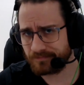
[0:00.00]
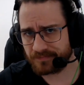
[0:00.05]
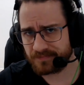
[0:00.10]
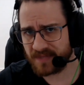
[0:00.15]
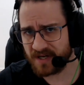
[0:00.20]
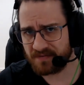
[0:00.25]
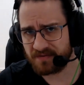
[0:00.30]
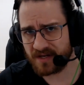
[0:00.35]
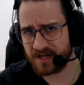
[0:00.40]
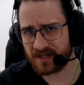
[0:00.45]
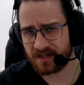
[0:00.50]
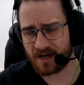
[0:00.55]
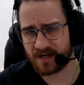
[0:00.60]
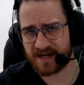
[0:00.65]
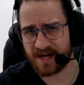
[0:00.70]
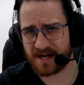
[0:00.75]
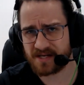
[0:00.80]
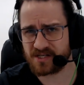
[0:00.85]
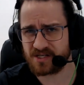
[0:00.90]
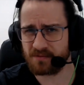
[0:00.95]
if you didn't like
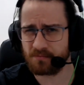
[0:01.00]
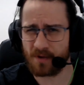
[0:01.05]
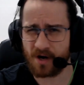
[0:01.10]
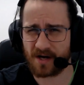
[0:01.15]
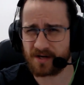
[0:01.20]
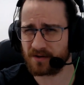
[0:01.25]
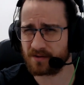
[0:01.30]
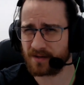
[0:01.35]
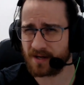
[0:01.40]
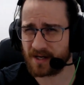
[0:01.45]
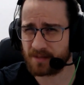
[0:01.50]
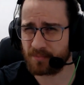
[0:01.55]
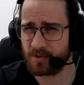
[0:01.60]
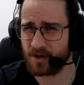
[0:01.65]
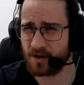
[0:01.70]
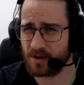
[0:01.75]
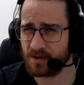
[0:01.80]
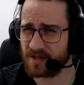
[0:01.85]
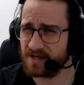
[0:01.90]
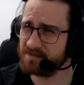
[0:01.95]
X, you might not like
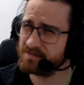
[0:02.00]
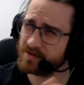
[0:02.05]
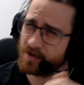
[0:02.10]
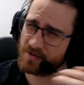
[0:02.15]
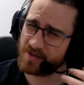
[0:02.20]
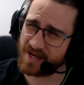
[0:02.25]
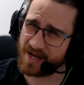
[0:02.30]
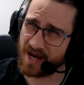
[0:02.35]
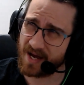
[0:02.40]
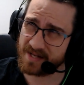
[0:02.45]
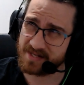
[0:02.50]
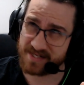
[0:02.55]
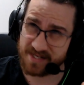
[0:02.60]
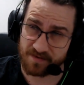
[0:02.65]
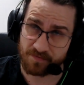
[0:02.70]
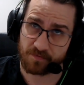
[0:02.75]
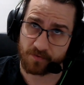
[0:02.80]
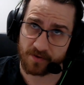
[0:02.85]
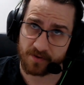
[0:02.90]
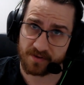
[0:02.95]
Pearl, even though they are
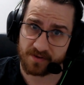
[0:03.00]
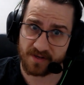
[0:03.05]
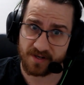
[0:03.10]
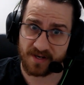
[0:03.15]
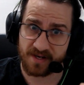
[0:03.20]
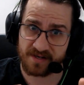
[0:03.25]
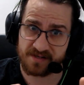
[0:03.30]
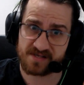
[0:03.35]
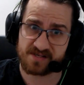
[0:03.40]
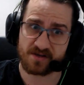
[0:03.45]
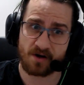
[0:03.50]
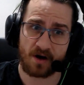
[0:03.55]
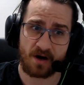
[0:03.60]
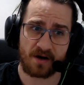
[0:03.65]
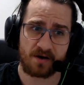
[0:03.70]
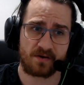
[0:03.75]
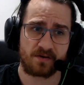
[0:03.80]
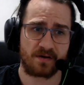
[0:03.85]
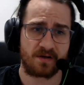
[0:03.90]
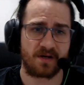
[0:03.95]
different in
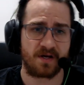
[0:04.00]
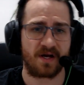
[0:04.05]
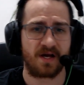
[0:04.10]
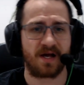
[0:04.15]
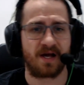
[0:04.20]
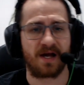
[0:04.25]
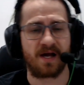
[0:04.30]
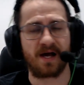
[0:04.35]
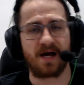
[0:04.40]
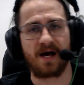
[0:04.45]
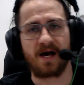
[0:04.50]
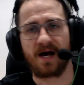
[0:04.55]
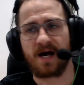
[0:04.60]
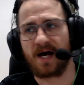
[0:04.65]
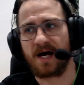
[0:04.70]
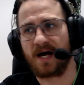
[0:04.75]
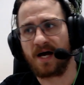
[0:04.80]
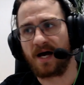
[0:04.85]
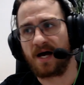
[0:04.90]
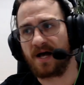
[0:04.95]
style.
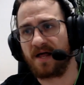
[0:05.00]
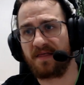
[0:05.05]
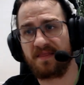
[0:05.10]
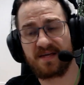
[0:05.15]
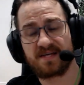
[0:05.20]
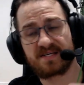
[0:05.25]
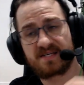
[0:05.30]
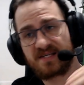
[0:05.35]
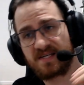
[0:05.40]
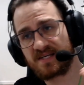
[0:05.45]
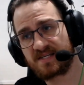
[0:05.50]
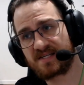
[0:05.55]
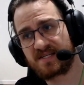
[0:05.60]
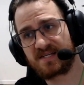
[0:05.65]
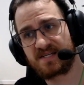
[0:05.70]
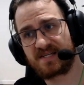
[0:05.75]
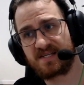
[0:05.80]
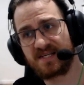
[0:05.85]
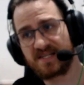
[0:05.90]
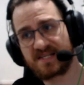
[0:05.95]
This
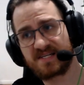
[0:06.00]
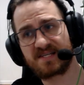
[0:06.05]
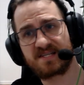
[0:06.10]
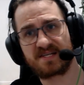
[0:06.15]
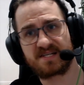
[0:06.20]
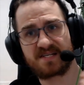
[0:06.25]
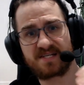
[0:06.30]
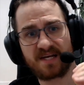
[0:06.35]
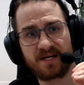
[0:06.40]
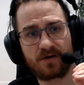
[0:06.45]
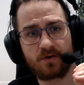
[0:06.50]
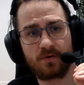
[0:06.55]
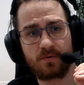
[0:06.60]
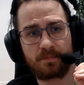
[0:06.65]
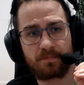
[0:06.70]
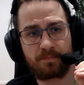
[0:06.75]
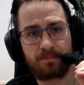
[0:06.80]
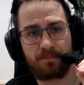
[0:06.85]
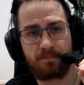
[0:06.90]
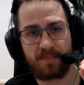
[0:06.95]
is the
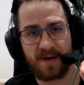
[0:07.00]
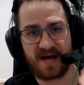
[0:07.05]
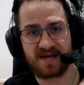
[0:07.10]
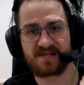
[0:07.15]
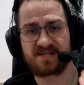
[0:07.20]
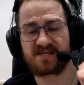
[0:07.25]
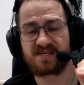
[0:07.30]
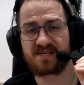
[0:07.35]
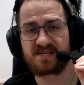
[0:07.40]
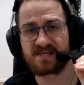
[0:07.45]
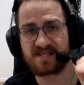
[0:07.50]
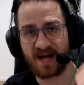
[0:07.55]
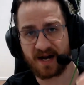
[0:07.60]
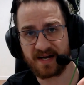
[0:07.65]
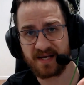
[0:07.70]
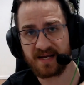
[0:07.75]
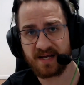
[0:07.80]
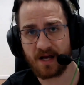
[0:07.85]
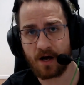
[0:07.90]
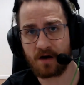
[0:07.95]
single best
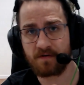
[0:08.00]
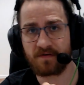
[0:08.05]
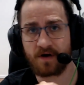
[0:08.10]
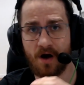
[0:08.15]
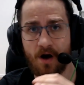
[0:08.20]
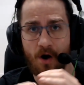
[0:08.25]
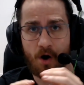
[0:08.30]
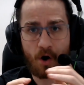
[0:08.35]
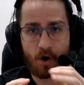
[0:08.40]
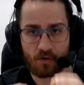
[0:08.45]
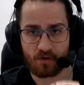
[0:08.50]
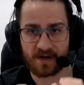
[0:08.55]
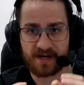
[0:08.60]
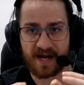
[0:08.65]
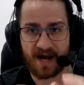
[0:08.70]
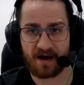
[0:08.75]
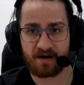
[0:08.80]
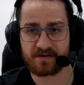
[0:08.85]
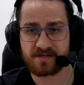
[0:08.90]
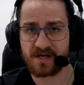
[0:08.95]
study of a horror
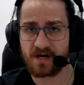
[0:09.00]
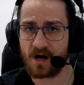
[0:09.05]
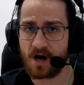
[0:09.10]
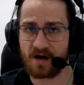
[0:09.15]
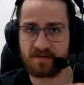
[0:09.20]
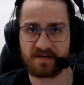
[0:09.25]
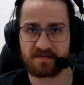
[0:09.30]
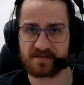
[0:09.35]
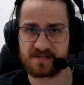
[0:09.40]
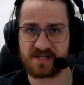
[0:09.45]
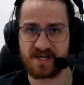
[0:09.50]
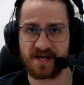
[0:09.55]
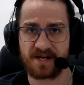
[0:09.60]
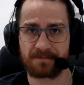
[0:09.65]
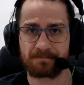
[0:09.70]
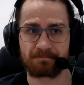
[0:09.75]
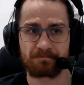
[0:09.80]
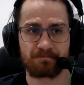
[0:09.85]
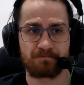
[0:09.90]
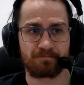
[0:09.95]
character I've ever
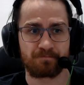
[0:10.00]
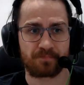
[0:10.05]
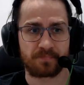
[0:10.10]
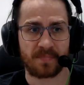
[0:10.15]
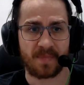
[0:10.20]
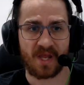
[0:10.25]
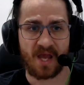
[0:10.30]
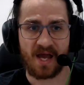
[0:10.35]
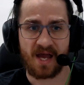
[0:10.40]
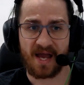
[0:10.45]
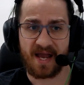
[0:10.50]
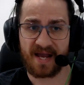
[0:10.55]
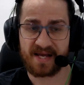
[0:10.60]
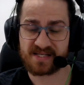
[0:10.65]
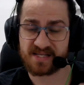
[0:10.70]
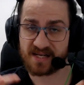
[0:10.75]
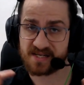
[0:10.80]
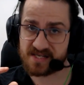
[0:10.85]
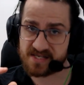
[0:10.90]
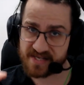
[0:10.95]
seen. It's
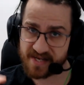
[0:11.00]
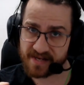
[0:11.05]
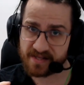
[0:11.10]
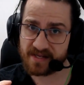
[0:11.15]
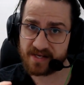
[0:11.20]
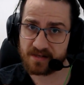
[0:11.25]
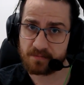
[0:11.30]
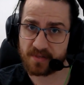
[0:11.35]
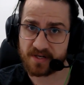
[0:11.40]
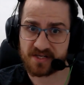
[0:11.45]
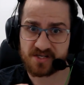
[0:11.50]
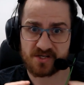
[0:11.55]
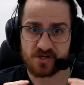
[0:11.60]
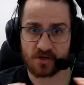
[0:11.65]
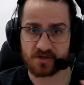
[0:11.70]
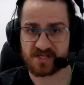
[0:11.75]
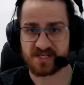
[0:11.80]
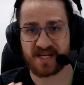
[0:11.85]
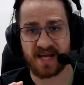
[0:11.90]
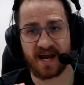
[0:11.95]
unsettling, but it's
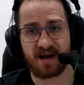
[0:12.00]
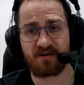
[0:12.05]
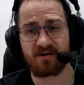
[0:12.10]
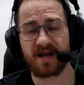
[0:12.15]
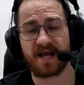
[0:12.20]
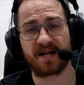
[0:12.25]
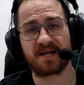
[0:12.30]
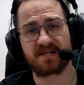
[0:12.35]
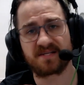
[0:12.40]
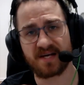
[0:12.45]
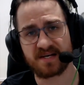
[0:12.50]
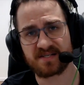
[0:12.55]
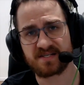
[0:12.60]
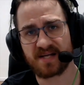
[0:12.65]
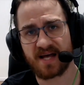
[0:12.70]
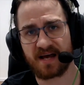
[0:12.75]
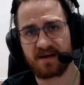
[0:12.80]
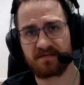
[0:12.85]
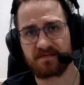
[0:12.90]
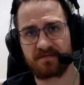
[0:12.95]
not scary, and it doesn't
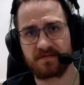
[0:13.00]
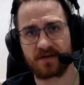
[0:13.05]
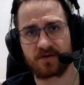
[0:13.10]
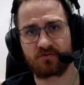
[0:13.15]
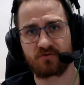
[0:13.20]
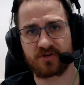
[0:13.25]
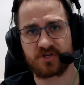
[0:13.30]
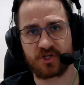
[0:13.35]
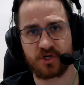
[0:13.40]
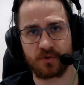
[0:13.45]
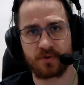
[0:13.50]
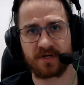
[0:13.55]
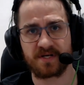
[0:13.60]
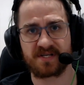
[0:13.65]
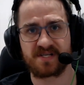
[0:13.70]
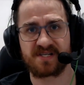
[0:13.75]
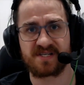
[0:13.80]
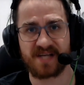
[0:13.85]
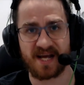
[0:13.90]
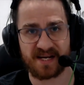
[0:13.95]
have the gratuitous
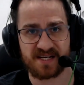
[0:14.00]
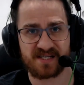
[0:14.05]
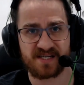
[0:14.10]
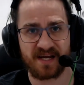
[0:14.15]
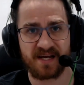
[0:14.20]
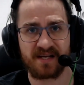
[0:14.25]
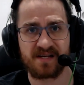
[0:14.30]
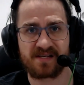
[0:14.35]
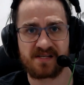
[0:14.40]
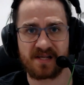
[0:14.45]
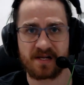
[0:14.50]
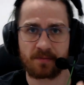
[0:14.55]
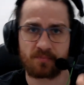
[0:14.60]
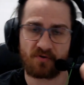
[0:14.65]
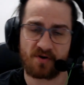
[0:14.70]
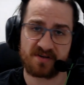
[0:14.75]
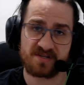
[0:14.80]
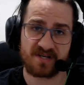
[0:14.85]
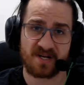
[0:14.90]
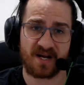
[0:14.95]
sex scenes that are
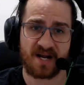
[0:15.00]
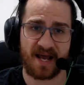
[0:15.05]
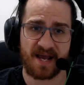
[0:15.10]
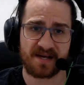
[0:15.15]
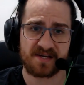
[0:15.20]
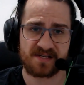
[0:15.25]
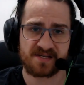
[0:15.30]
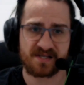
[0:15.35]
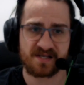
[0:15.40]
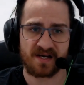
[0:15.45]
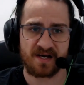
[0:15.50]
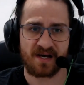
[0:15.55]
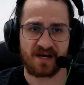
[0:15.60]
present in X.